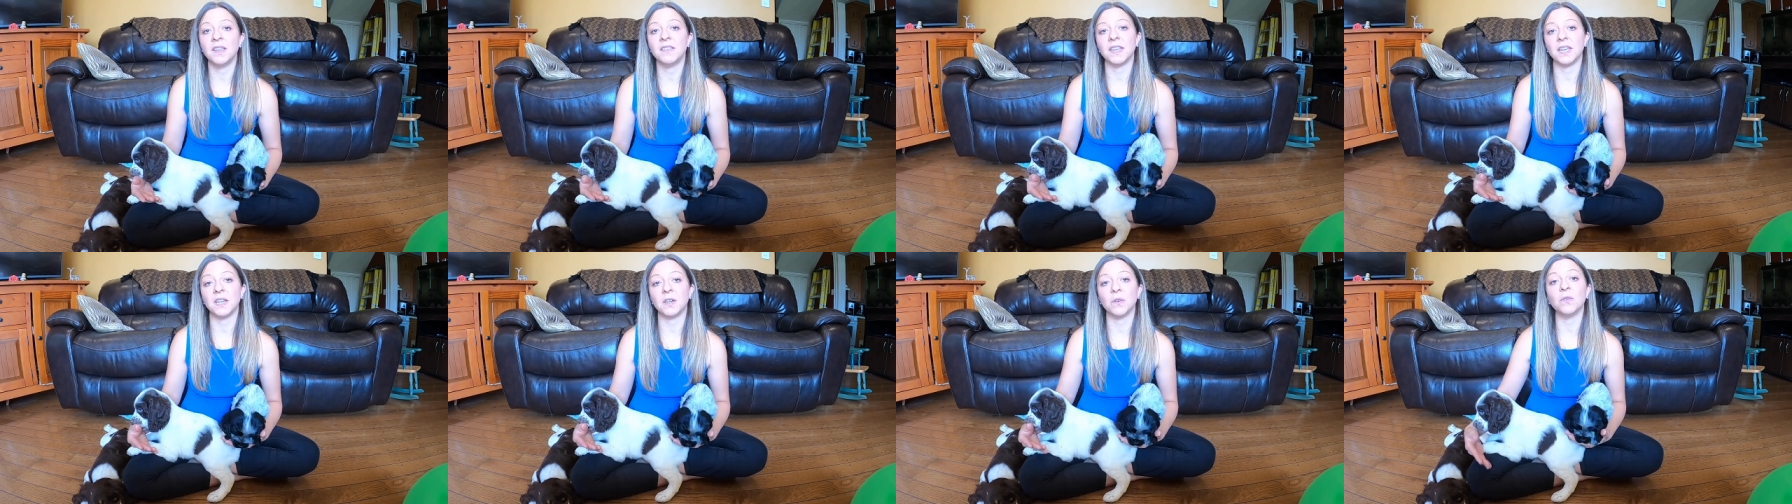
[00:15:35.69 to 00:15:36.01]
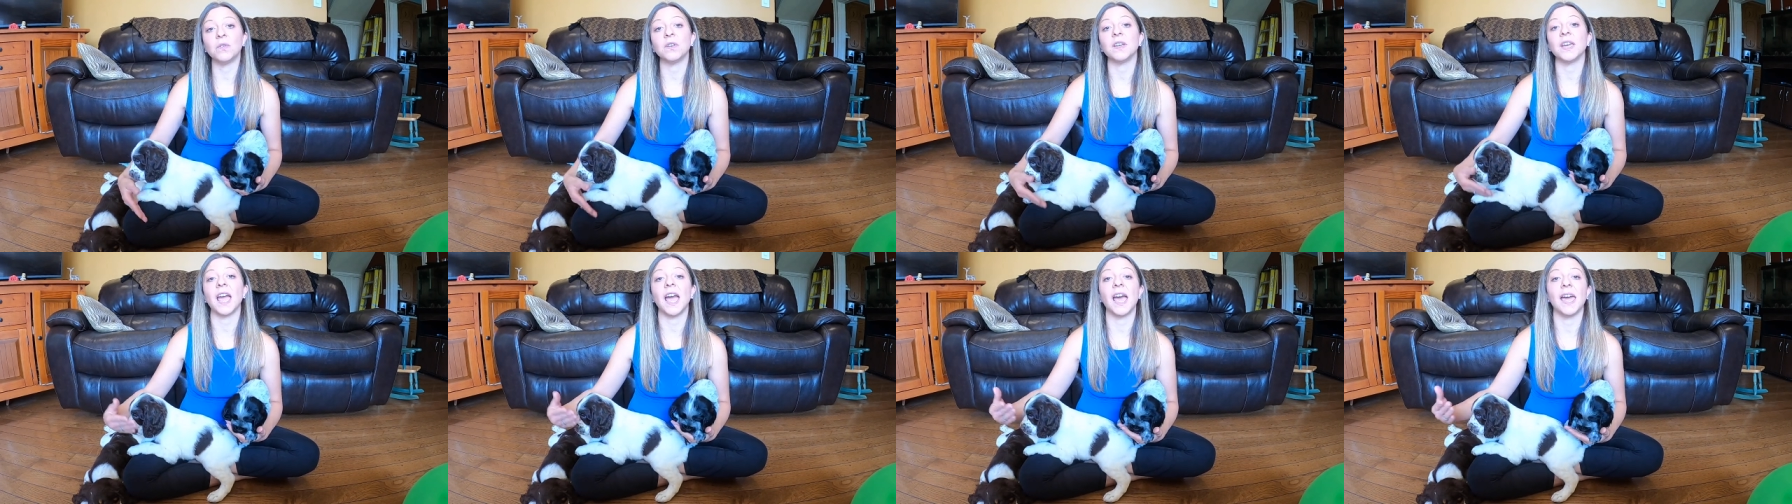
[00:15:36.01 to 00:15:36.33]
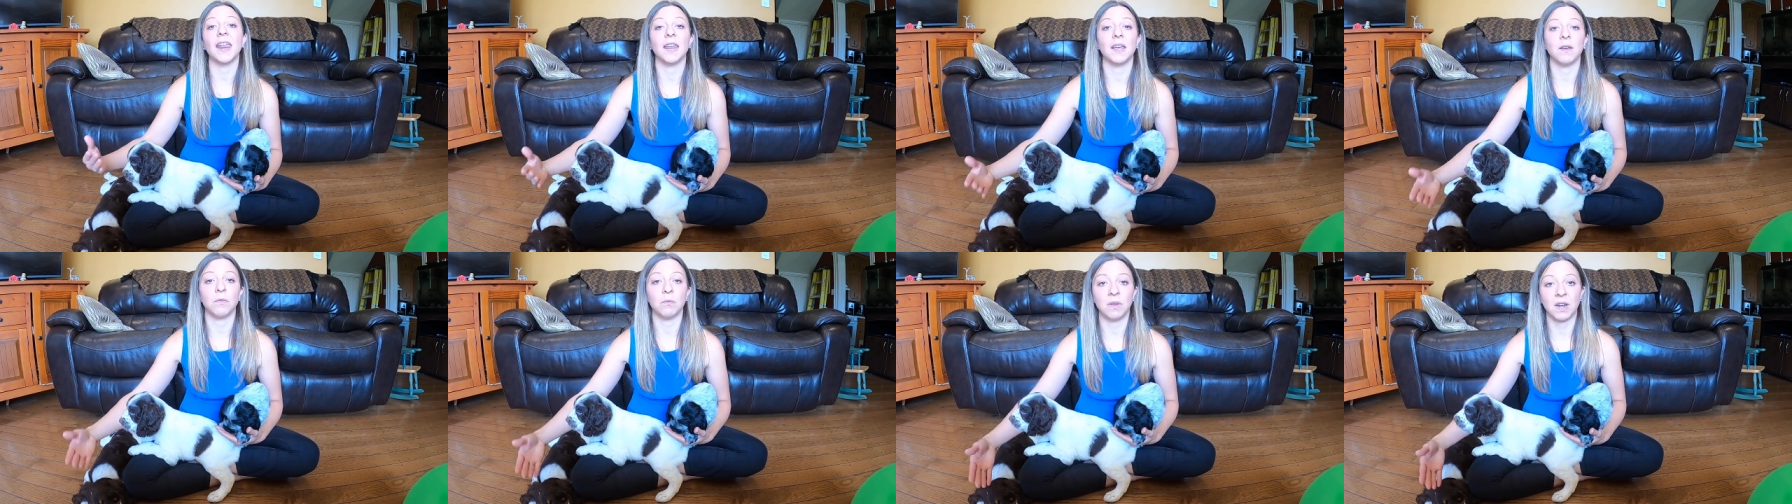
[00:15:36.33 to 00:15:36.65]
they don't
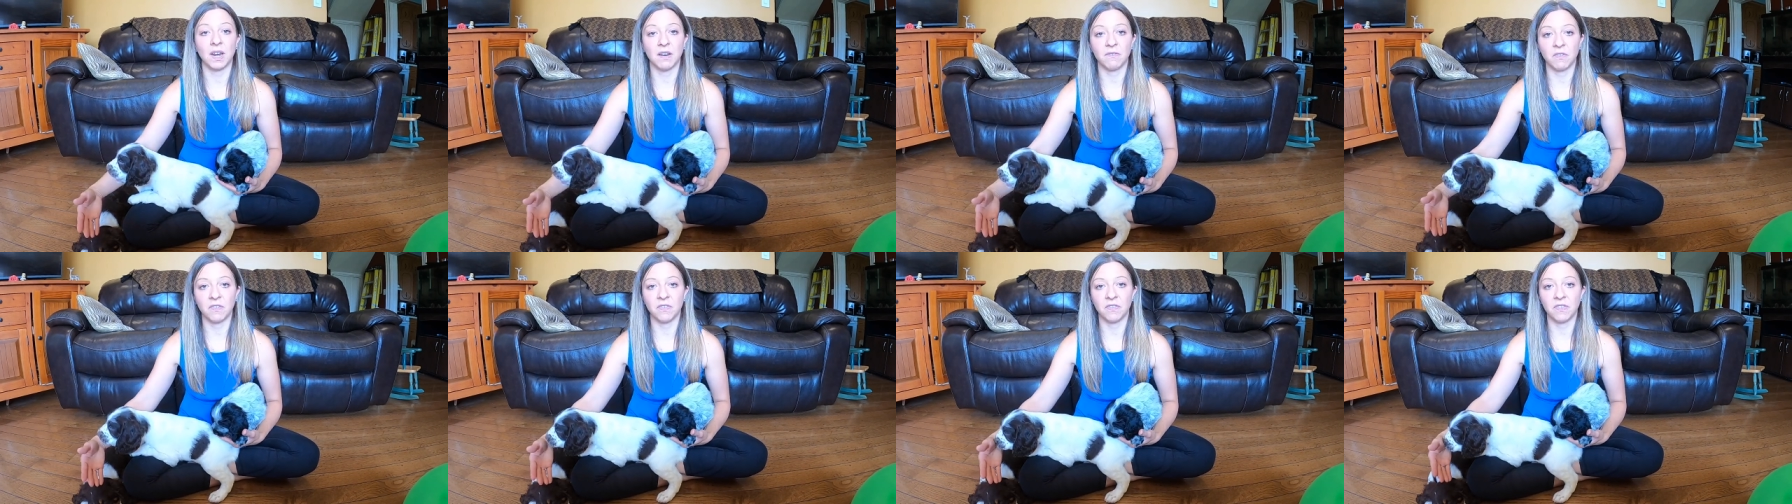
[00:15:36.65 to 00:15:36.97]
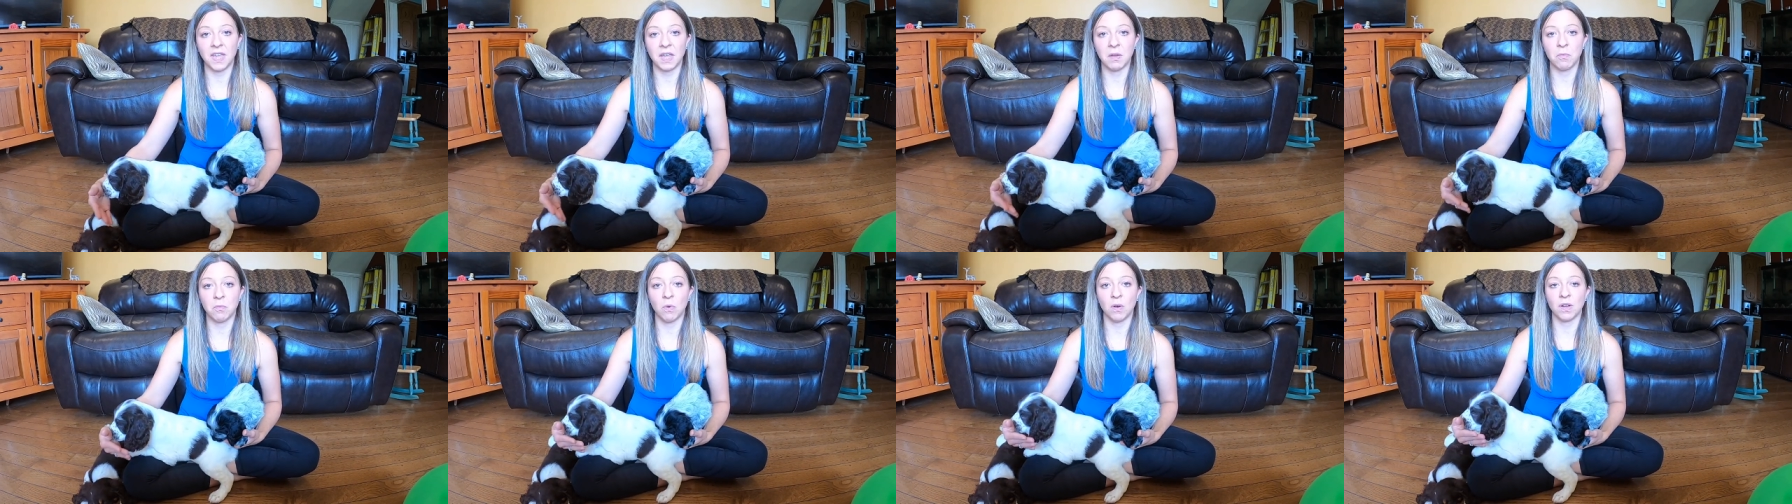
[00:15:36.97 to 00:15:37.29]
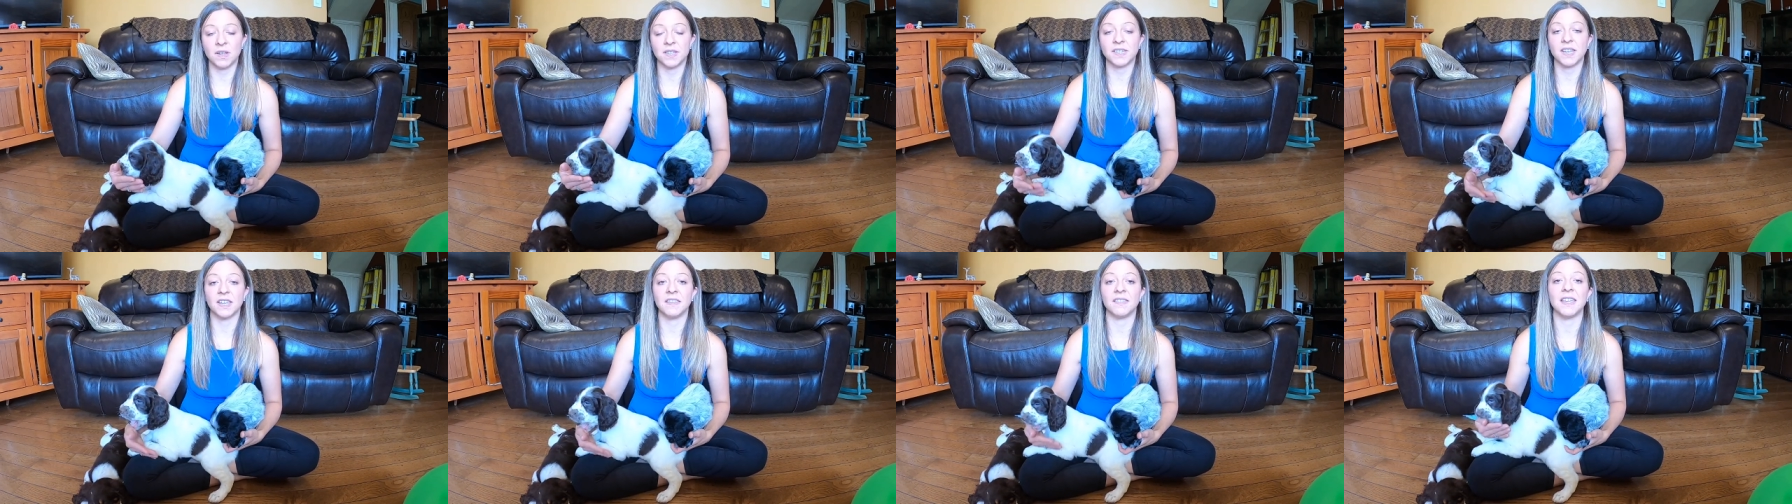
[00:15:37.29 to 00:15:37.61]
get it whenever they
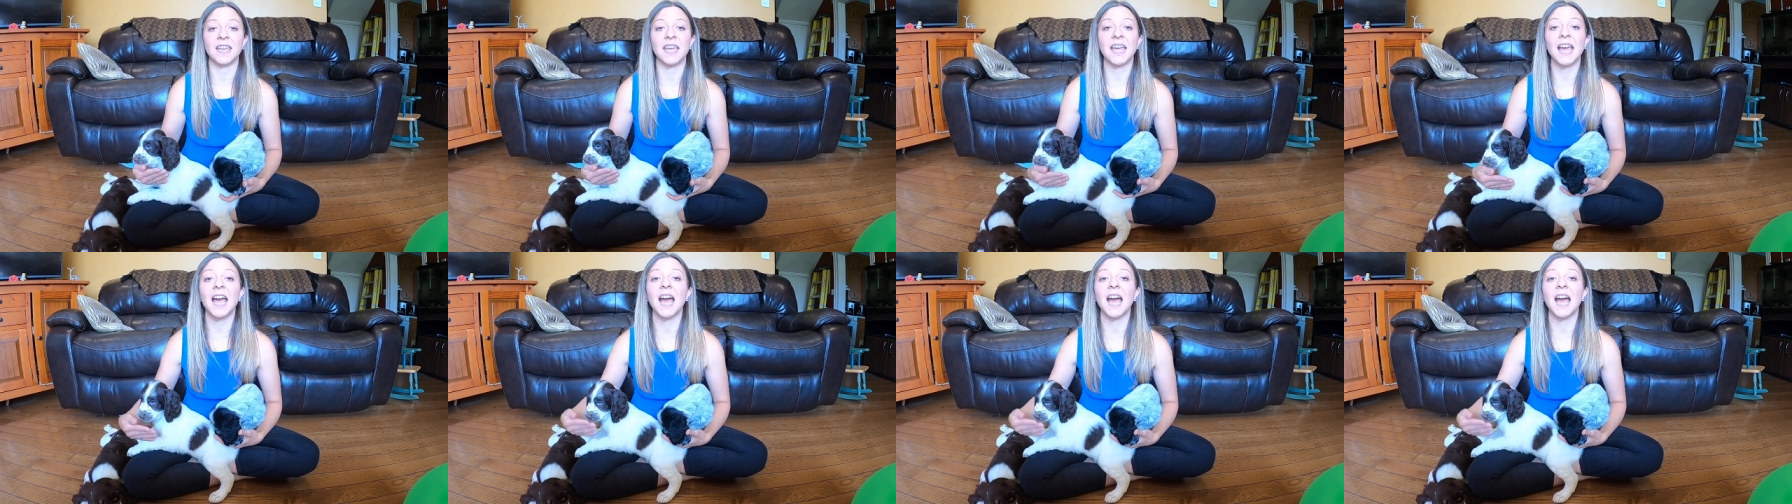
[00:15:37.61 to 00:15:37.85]
want it they